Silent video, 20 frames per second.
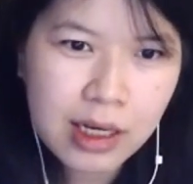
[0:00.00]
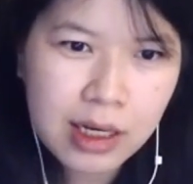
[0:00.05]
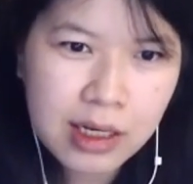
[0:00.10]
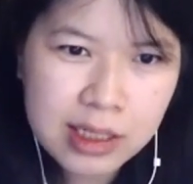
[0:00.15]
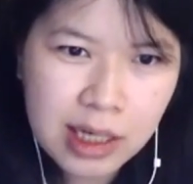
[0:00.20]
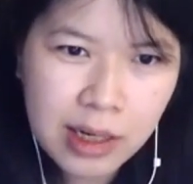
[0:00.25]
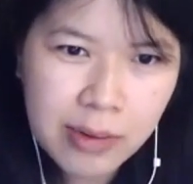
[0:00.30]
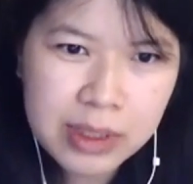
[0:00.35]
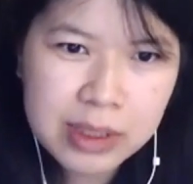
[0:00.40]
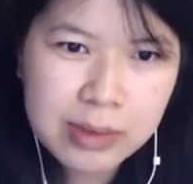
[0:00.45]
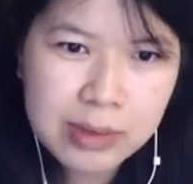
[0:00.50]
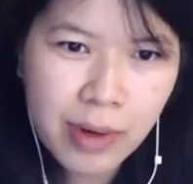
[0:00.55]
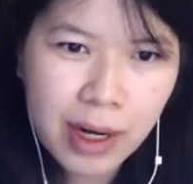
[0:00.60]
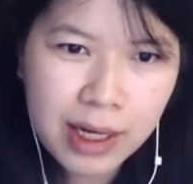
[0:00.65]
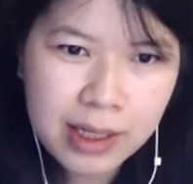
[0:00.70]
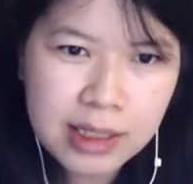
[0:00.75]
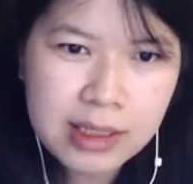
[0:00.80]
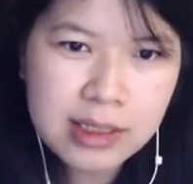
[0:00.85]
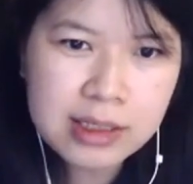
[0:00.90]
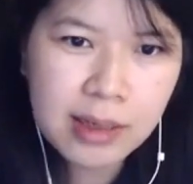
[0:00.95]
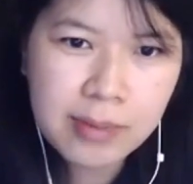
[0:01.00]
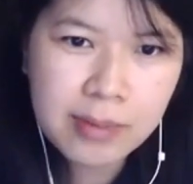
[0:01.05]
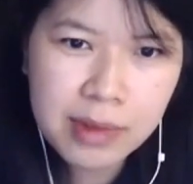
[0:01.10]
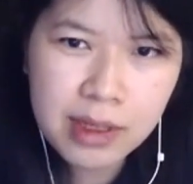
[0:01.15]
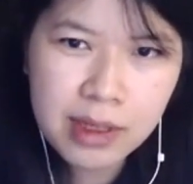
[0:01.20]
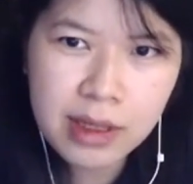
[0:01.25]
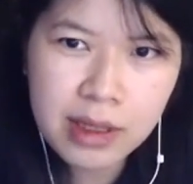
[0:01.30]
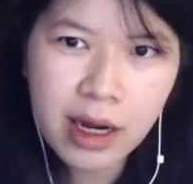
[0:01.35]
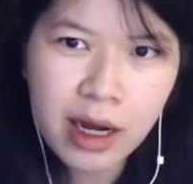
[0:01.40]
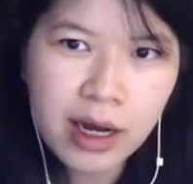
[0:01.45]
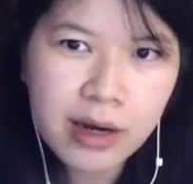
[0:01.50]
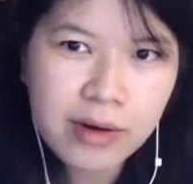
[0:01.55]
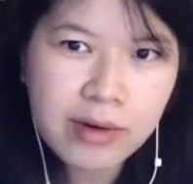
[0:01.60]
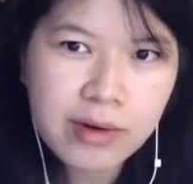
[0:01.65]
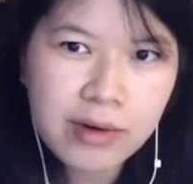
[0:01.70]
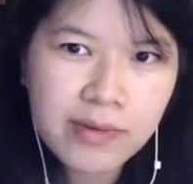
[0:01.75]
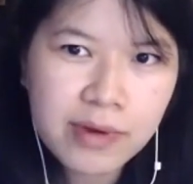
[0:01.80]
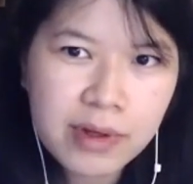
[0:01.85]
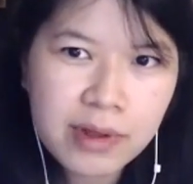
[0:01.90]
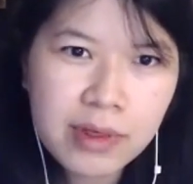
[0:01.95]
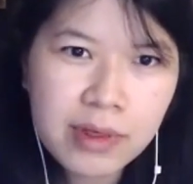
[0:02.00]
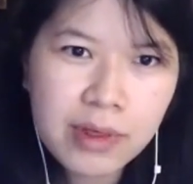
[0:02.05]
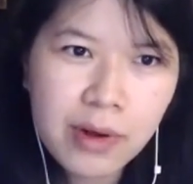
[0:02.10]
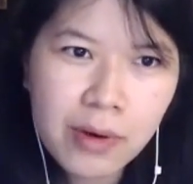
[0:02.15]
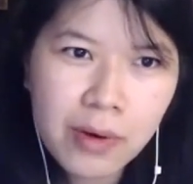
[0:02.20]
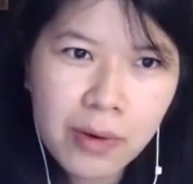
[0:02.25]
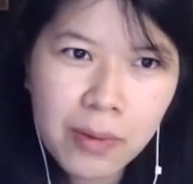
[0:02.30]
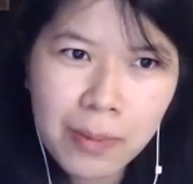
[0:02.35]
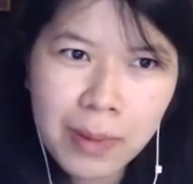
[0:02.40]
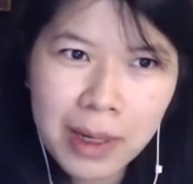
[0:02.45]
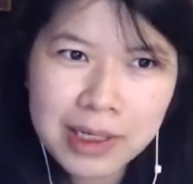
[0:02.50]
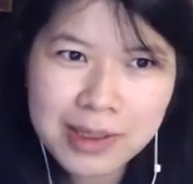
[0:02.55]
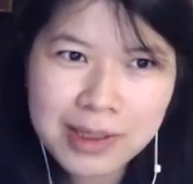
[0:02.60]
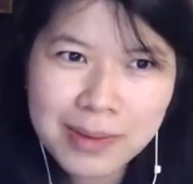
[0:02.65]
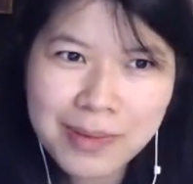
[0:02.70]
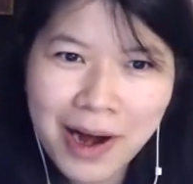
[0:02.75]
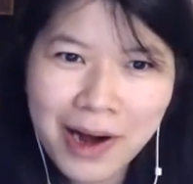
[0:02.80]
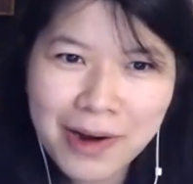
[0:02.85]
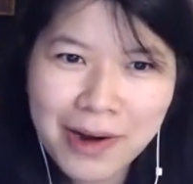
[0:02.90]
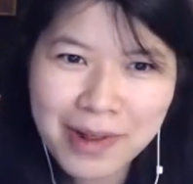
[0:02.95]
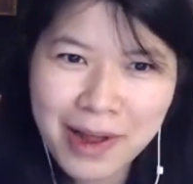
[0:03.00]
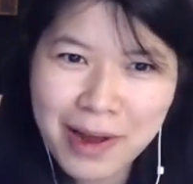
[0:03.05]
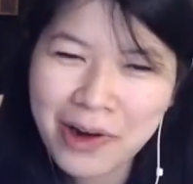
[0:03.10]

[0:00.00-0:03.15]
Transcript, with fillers: because I was writing something that I don't even know much about.